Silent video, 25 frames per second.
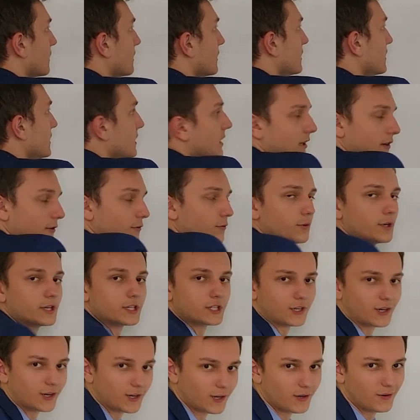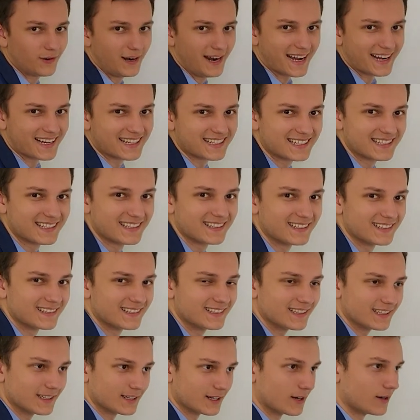None of which are correct,
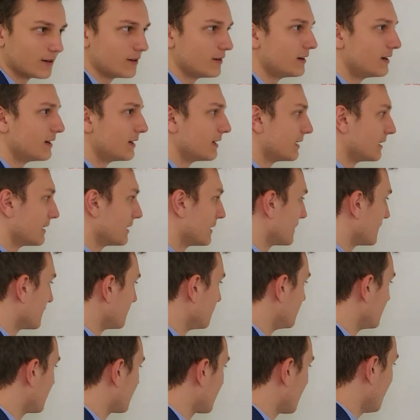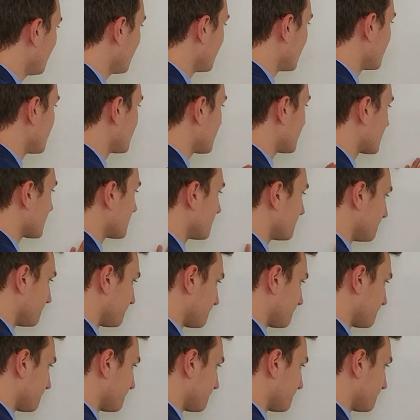you know, because